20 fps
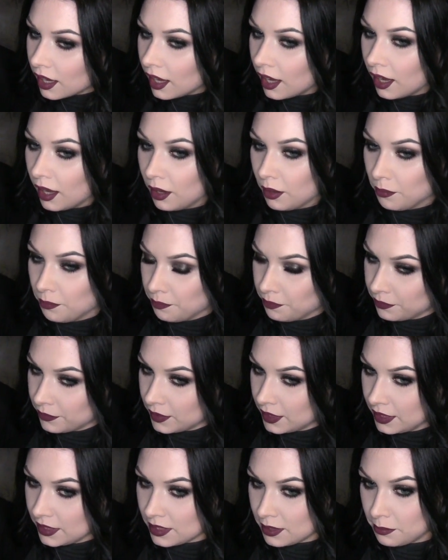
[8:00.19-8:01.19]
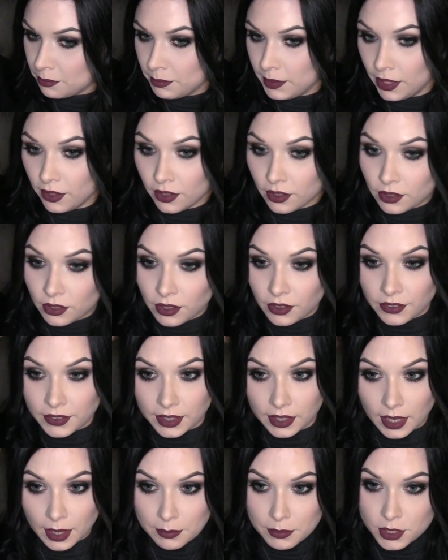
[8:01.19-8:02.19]
It's a miracle
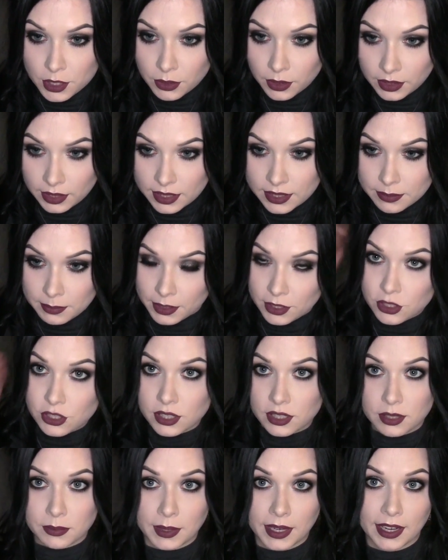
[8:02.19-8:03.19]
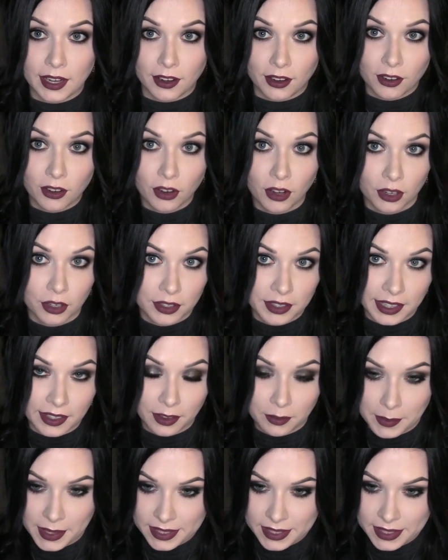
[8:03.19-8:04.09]
that I'm doing this much shit to my hair on a daily